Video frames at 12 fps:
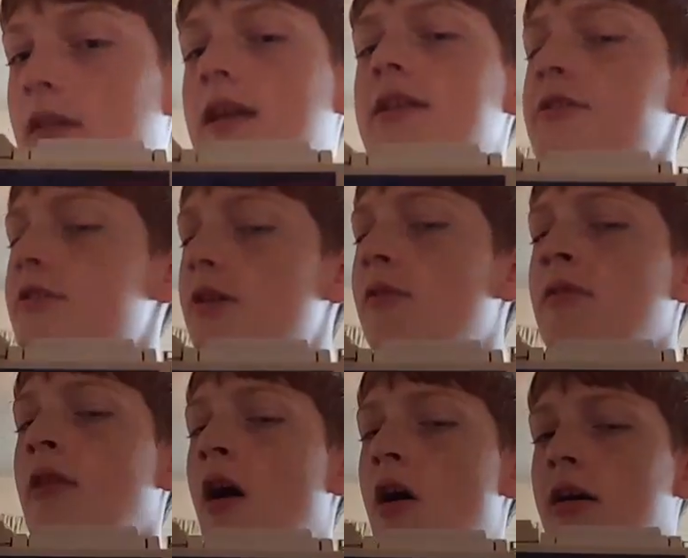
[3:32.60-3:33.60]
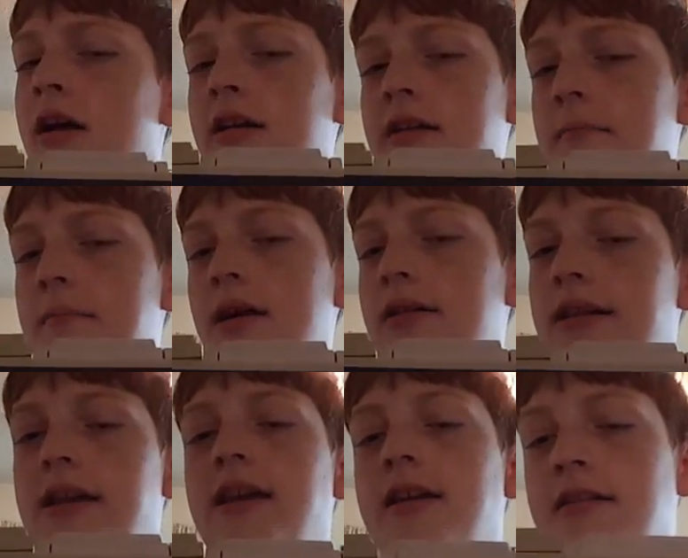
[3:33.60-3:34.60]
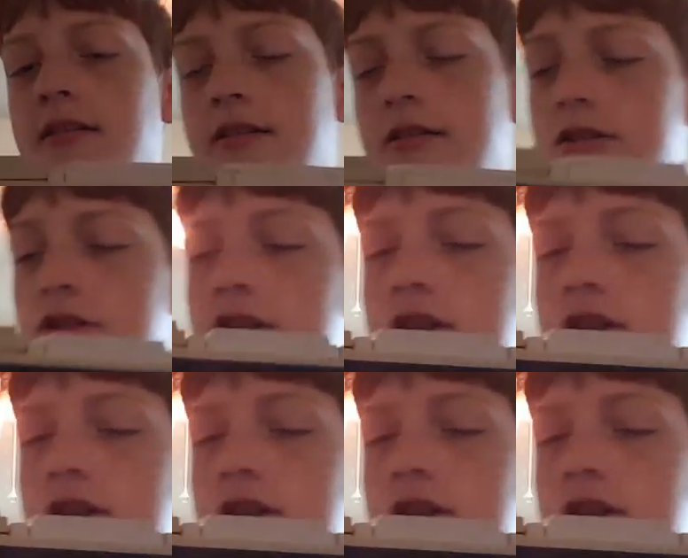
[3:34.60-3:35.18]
It's so long I can barely get into